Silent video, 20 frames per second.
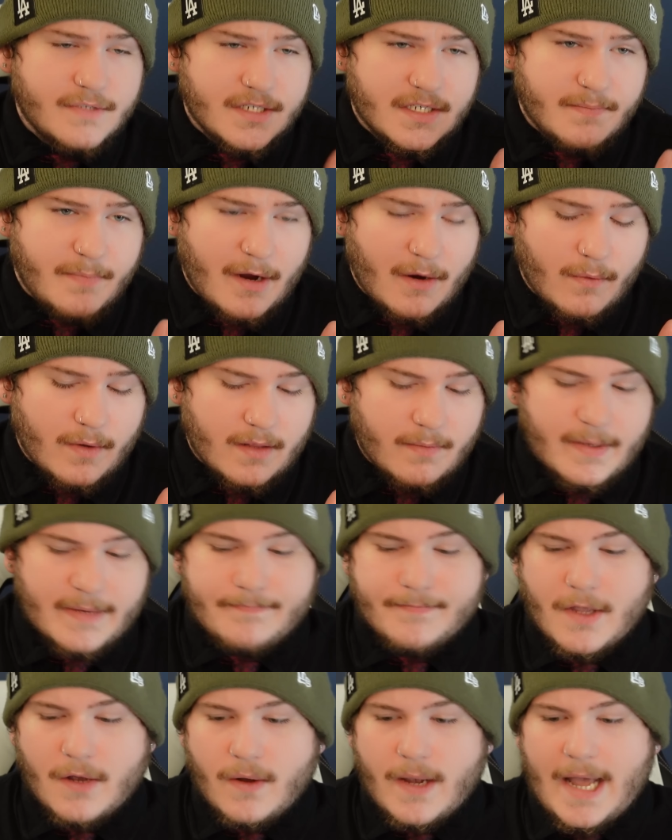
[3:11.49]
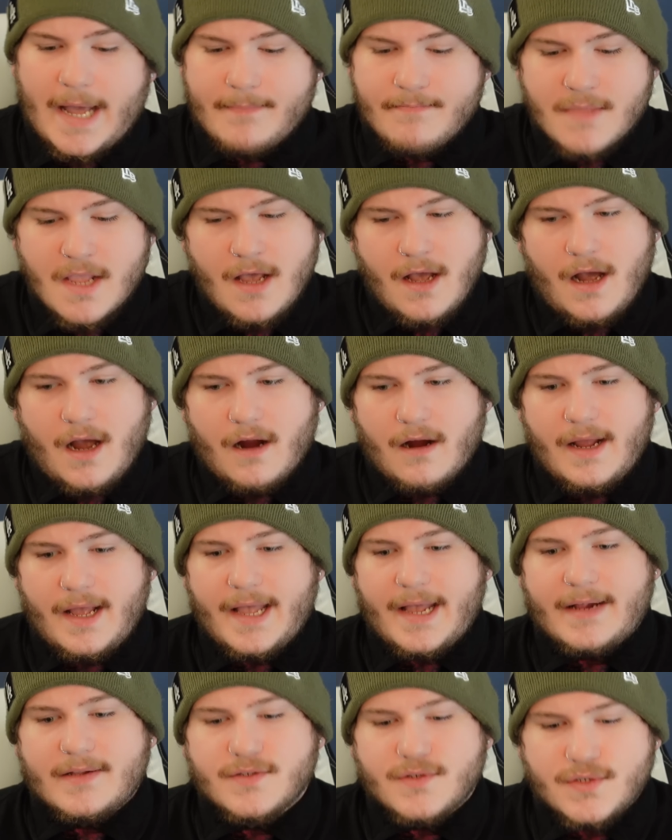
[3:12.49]
just bear with me, okay? All
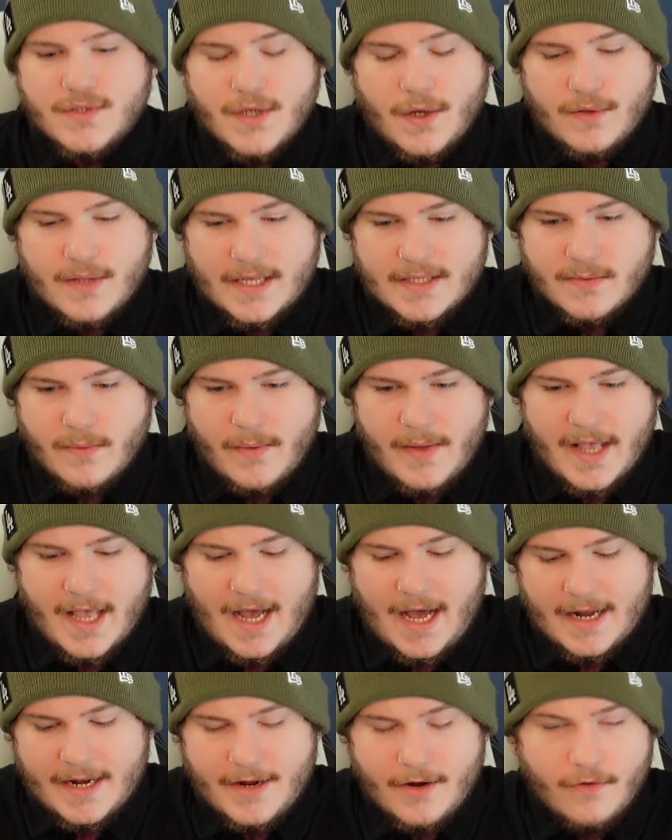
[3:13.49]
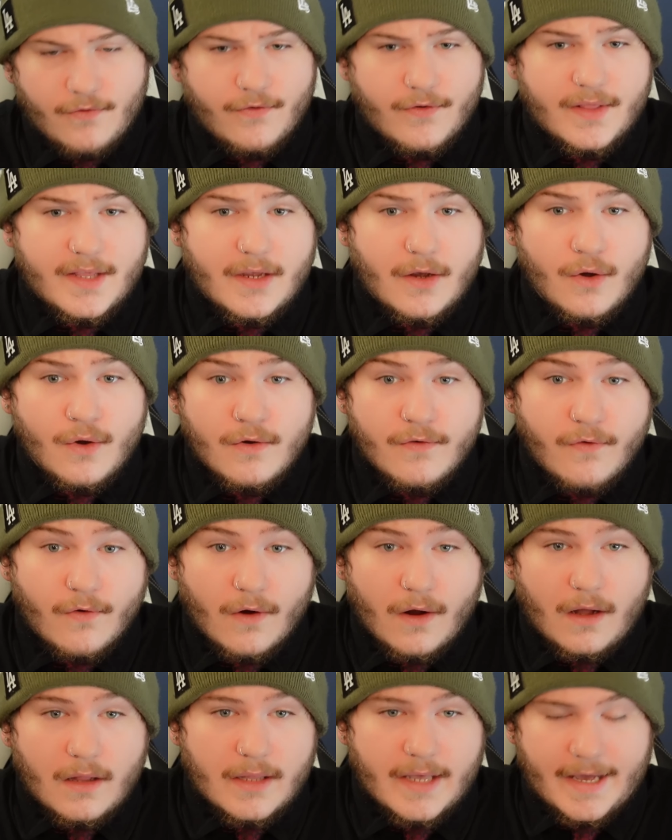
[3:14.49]
right, Cancer, so that's what we got here for the
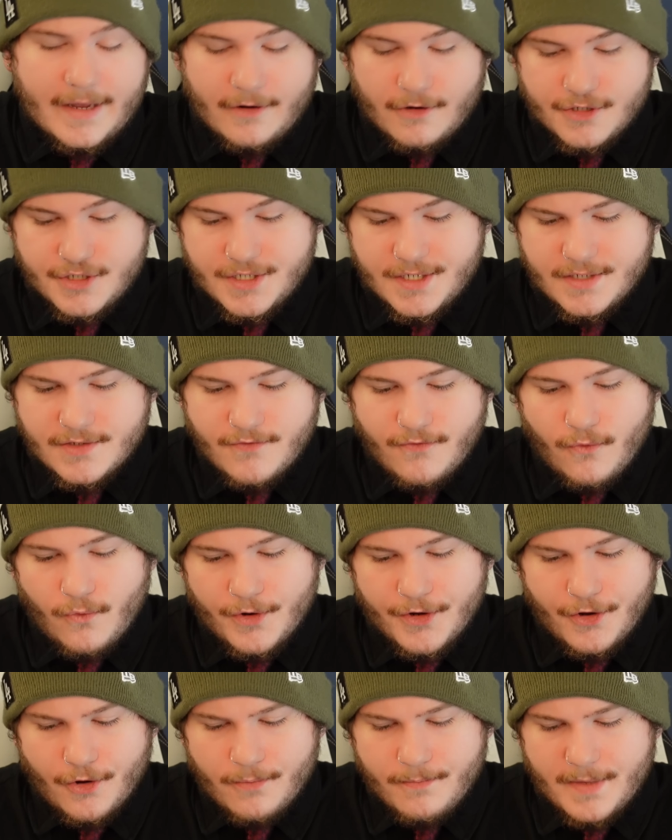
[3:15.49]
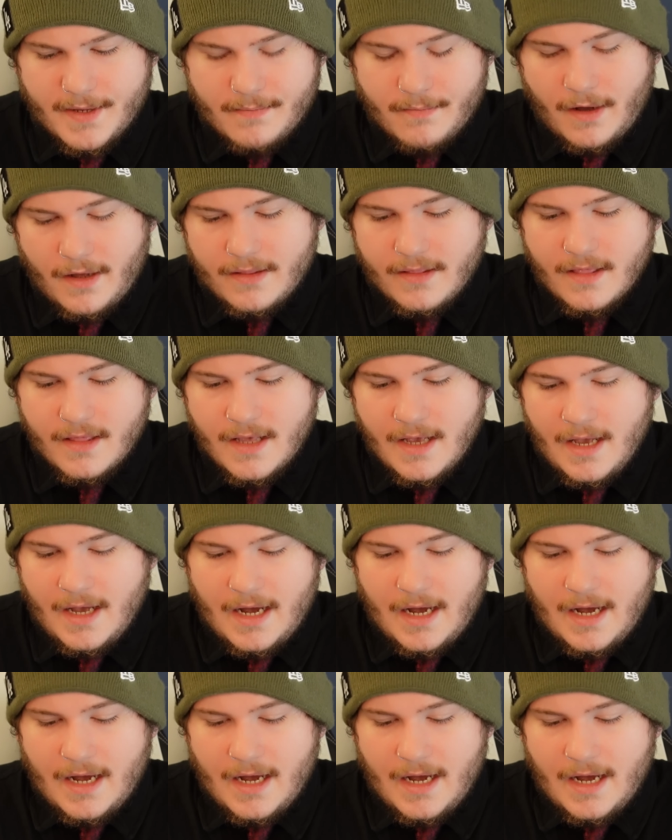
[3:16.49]
overall energies for your mid-month.